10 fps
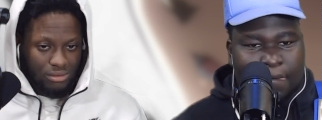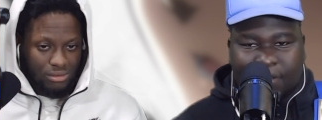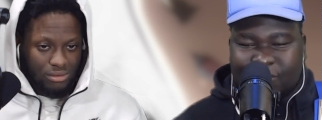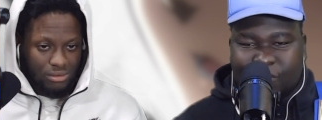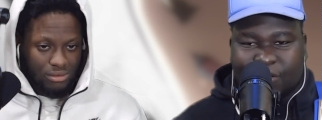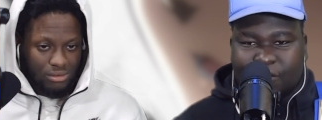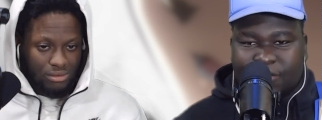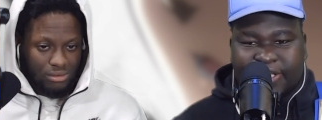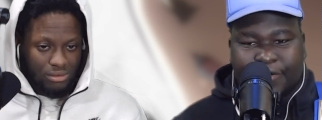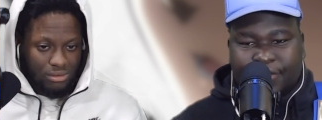Speaker 1: He's one of those
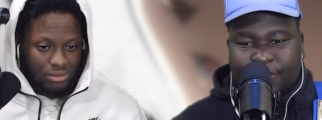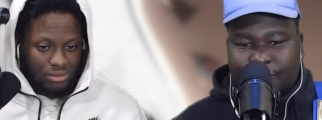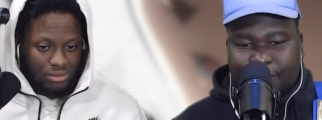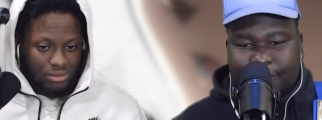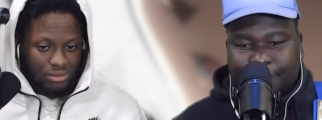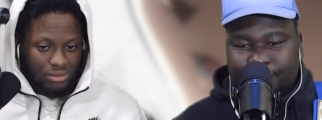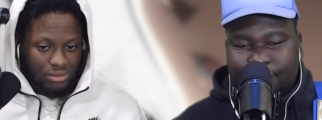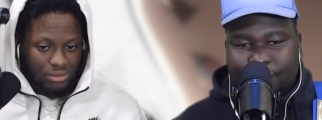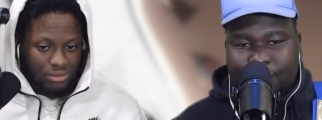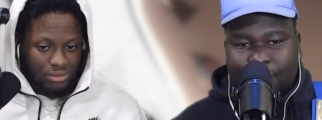characters, bro.
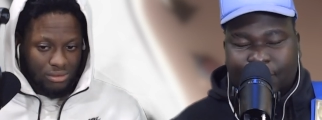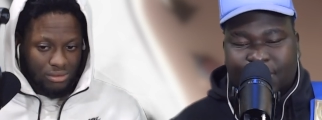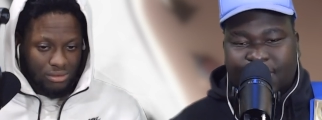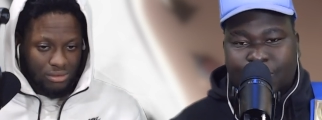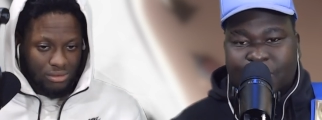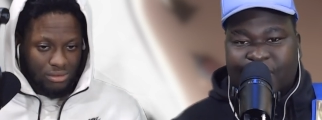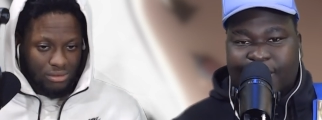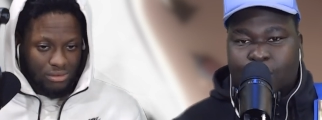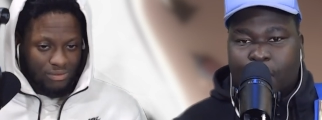Listen, you ain't gotta do